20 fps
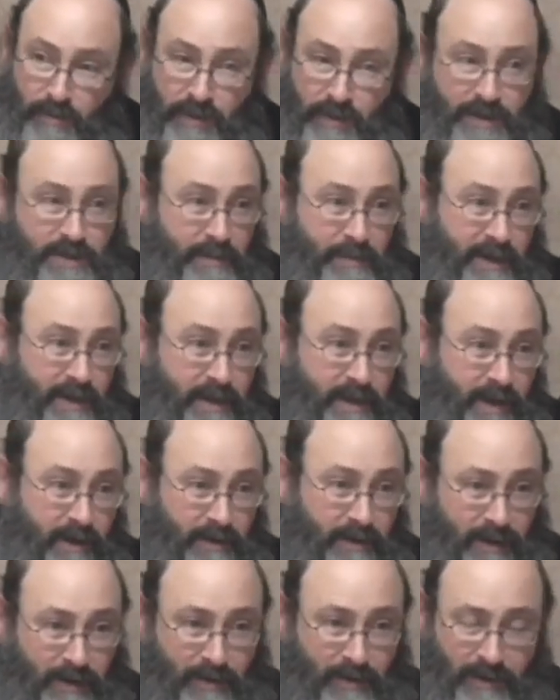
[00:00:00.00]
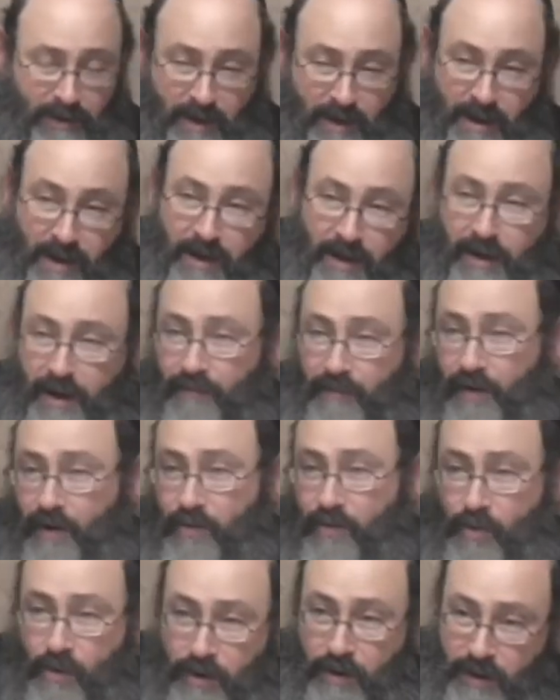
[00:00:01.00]
is the big deal? Give a
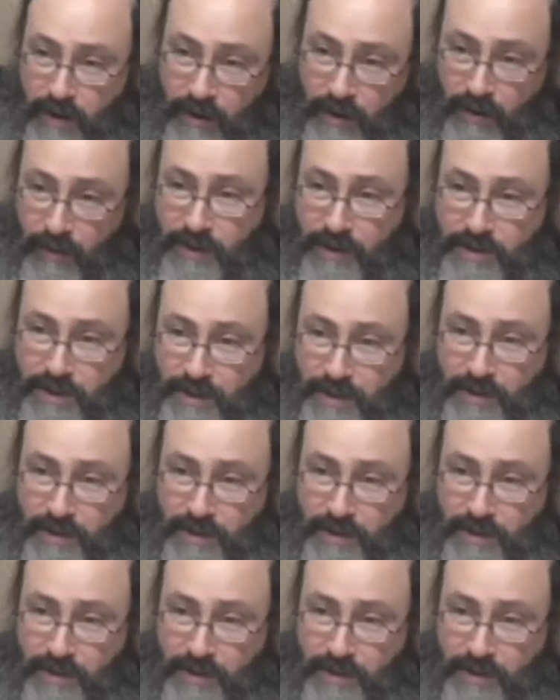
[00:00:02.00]
quarter, what's